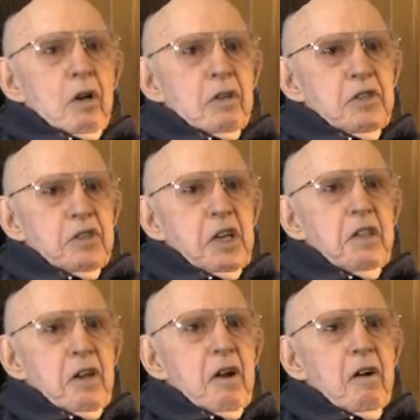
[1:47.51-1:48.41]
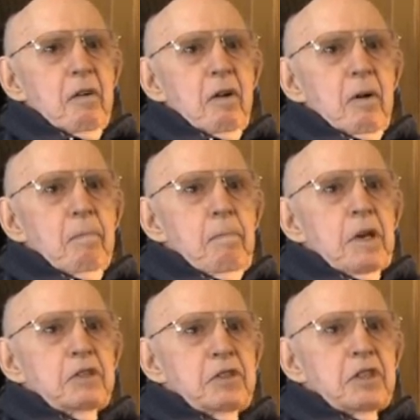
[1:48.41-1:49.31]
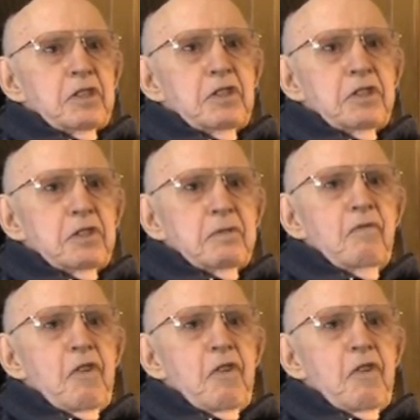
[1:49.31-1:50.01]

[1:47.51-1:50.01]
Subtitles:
could see their business